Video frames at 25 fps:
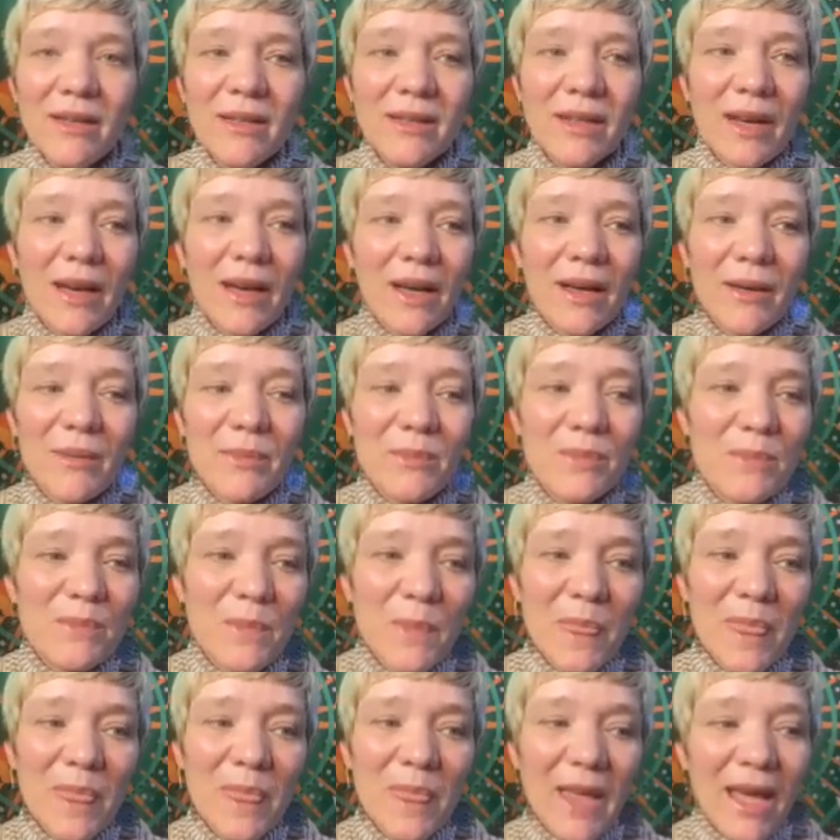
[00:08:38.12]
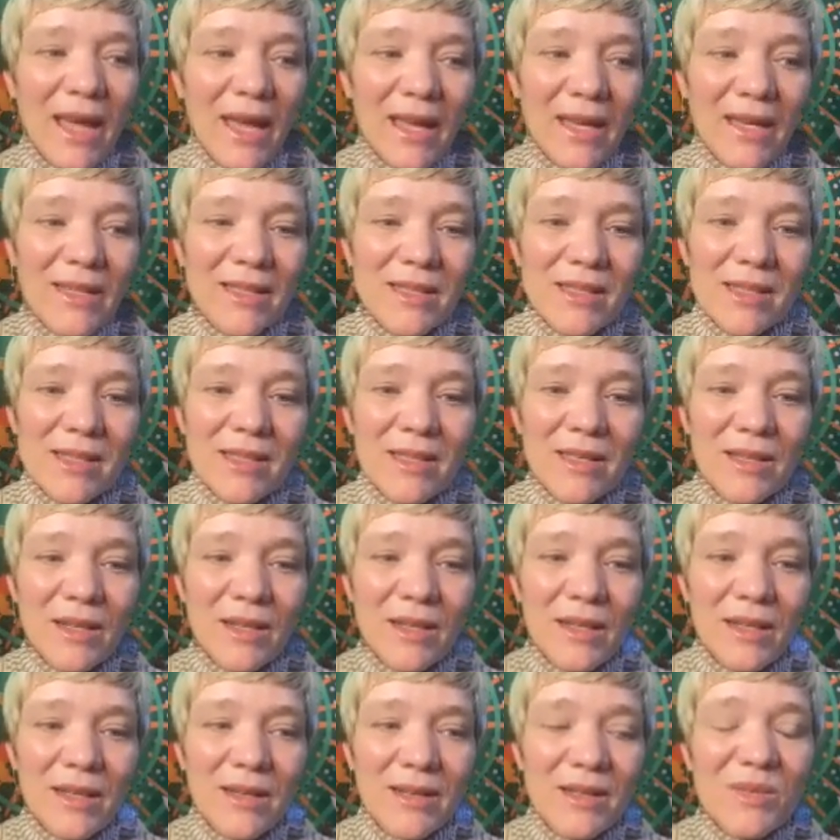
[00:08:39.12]
And
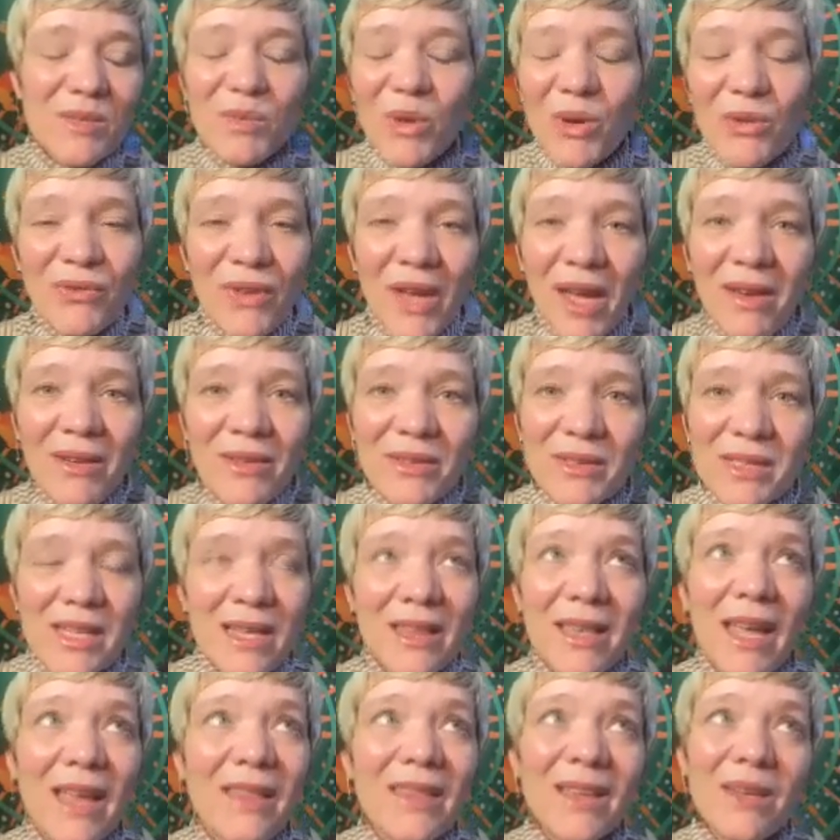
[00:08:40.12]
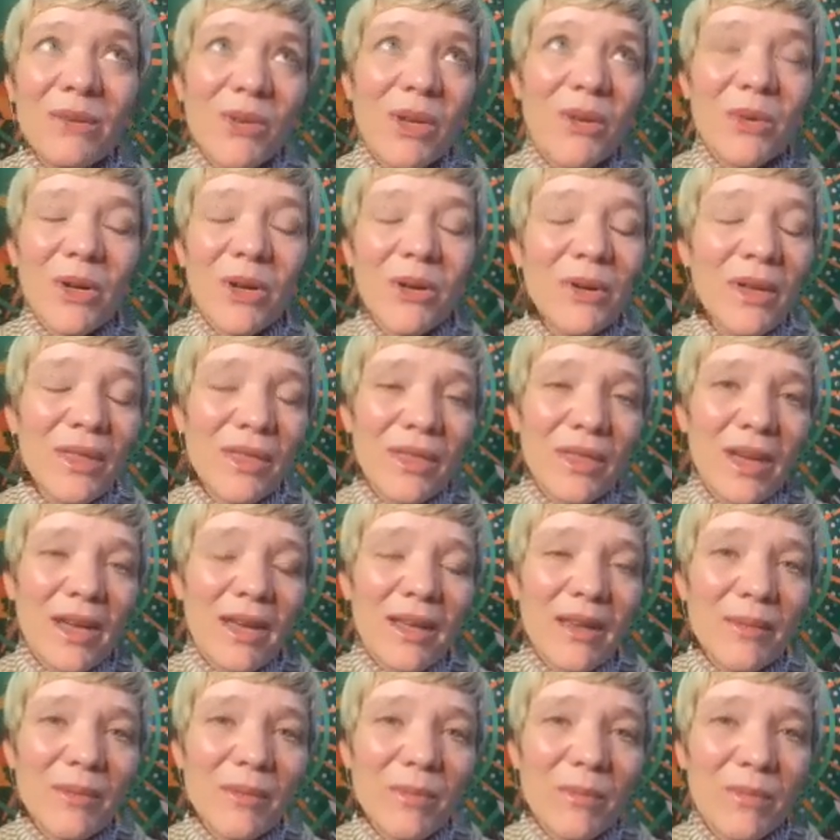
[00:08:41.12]
it's profound. And then we work with
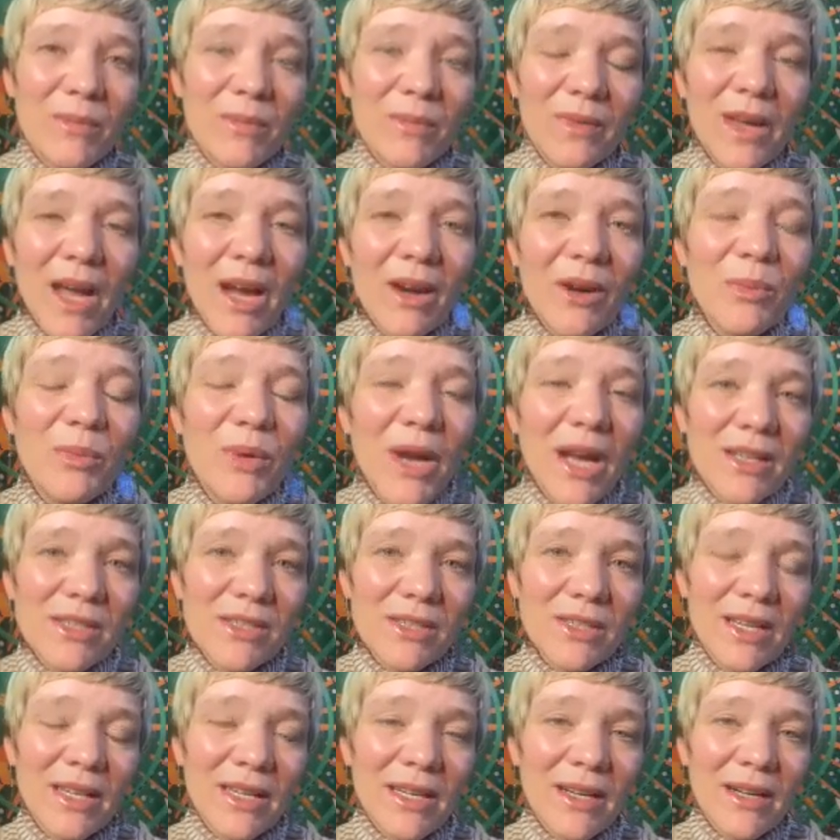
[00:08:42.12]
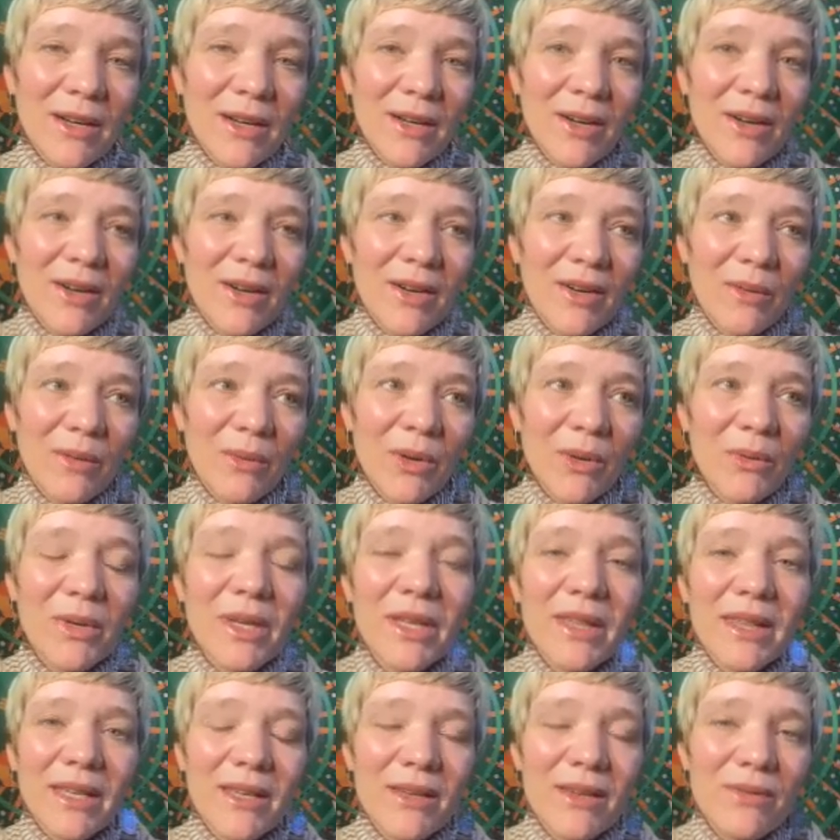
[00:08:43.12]
a chiropractor here where we
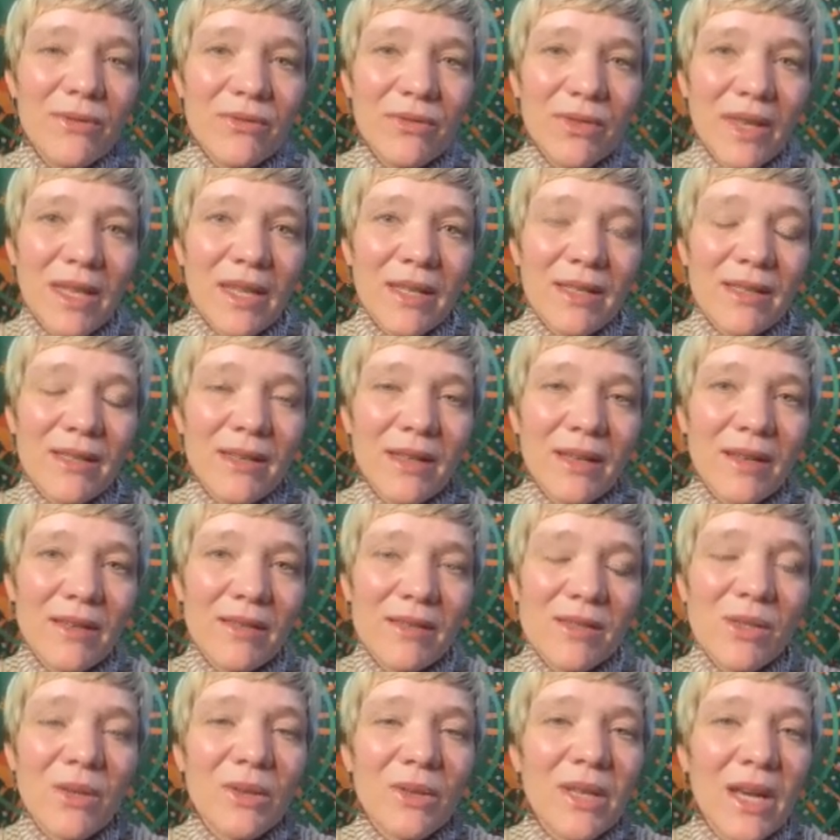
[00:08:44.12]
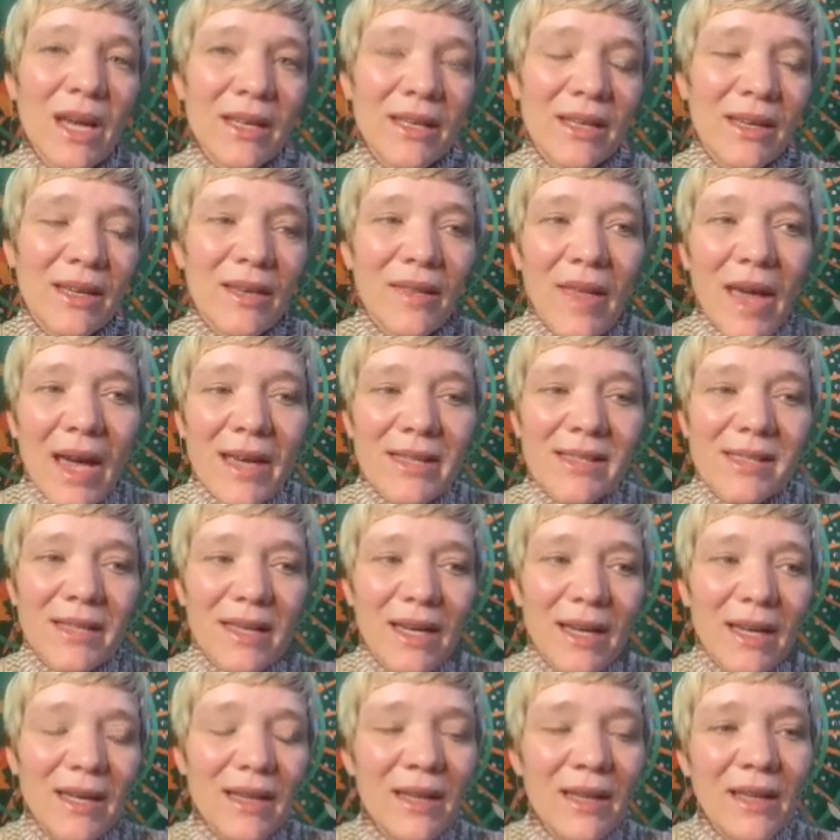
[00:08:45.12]
live in Soldotna,
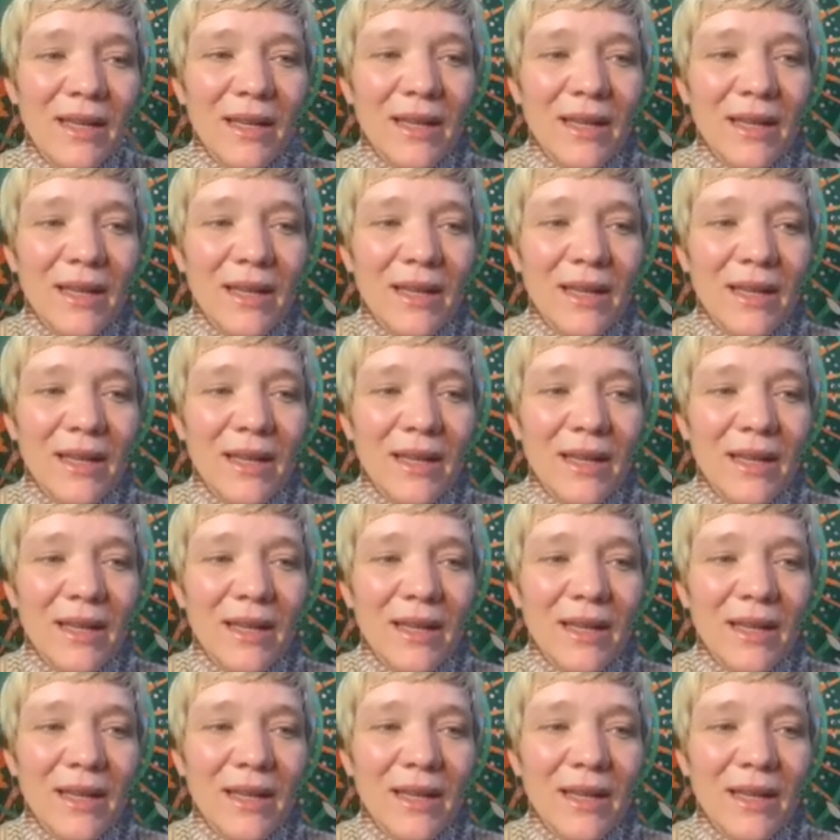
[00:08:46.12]
Alaska.